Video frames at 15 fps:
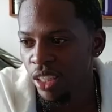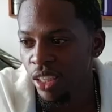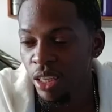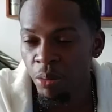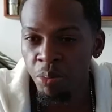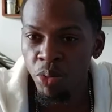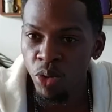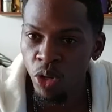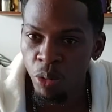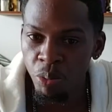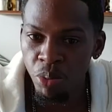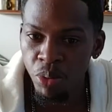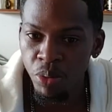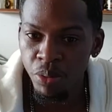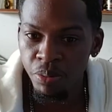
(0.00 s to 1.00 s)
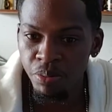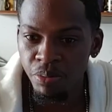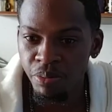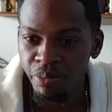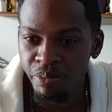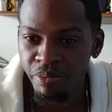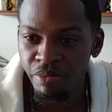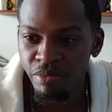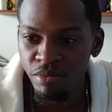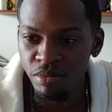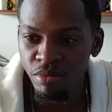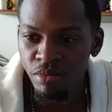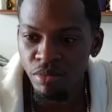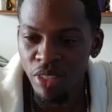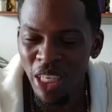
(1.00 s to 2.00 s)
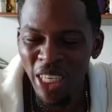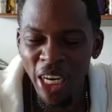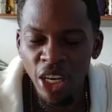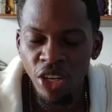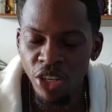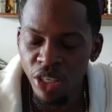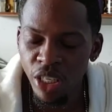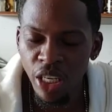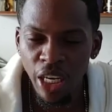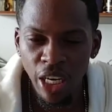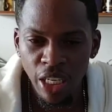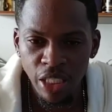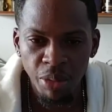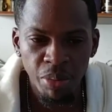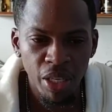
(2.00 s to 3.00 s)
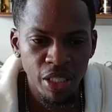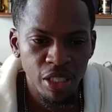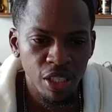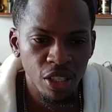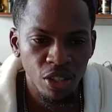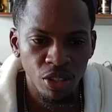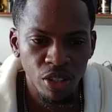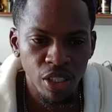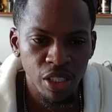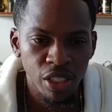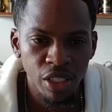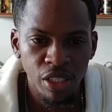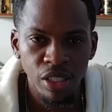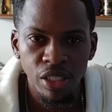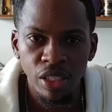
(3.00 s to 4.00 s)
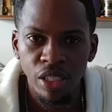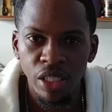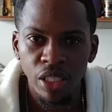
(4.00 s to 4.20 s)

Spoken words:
them pull up. And I heard the cars, and I say, yo, this